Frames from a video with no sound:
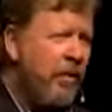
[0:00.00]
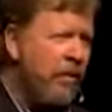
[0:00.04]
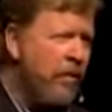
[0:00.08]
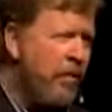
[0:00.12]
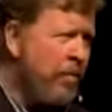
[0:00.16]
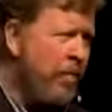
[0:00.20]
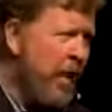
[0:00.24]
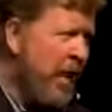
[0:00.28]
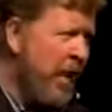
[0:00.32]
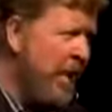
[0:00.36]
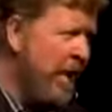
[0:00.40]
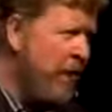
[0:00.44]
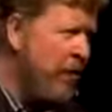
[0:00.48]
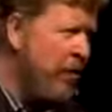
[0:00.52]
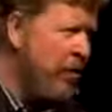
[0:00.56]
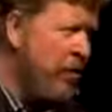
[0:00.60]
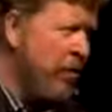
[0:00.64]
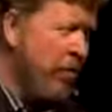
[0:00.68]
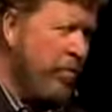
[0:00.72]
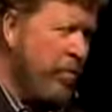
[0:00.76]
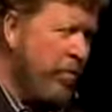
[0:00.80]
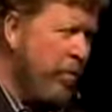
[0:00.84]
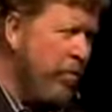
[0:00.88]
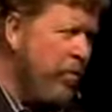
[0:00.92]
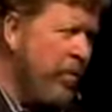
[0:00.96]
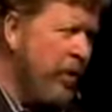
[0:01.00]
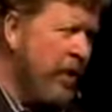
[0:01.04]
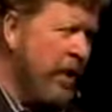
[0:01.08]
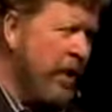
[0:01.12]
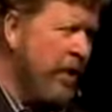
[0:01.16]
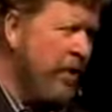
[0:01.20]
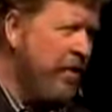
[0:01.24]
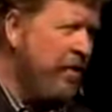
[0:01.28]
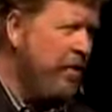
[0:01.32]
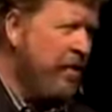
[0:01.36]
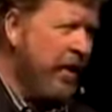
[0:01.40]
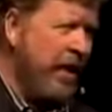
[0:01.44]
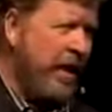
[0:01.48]
Spanish or
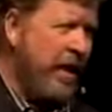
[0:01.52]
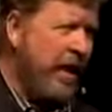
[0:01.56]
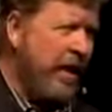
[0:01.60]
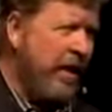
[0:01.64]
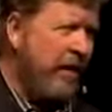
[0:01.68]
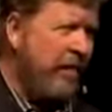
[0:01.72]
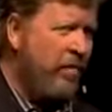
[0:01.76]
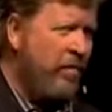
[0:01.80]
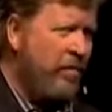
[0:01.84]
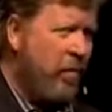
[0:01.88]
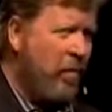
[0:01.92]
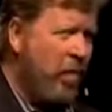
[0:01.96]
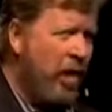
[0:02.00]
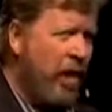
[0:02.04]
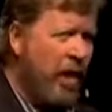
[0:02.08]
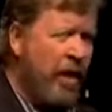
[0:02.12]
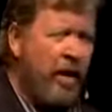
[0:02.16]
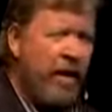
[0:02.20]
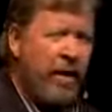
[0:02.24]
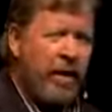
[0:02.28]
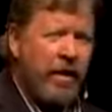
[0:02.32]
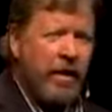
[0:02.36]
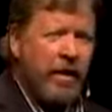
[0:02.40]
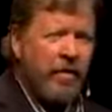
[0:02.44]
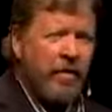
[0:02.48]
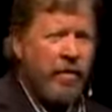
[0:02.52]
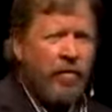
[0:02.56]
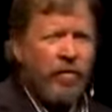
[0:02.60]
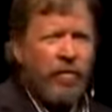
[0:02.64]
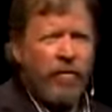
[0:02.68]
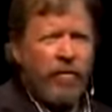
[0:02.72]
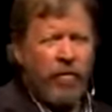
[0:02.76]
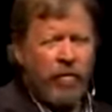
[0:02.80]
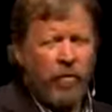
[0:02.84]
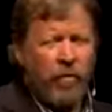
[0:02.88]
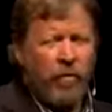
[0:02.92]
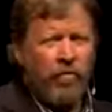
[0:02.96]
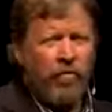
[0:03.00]
Portuguese might have 40
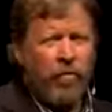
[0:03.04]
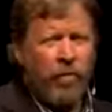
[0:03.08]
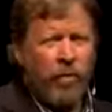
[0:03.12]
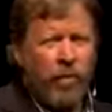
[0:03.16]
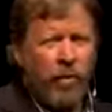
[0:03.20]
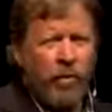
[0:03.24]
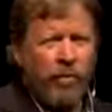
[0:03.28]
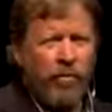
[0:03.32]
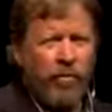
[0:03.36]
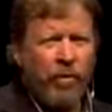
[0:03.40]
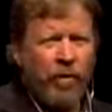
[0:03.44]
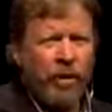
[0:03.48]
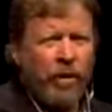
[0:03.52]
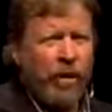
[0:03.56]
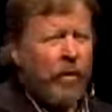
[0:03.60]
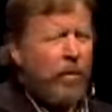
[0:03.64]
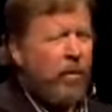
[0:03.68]
different verb forms.